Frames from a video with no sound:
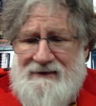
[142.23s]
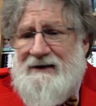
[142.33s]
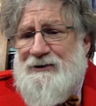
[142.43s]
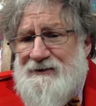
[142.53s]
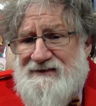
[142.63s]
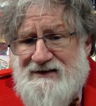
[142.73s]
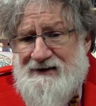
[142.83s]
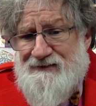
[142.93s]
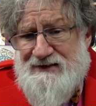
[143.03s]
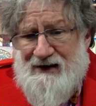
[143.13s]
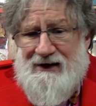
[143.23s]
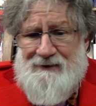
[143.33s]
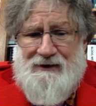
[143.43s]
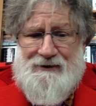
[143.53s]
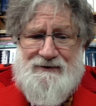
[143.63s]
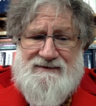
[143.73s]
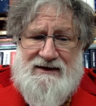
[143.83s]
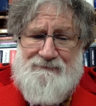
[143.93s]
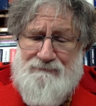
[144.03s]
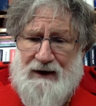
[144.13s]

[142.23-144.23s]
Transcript: They could have saved time, they could have saved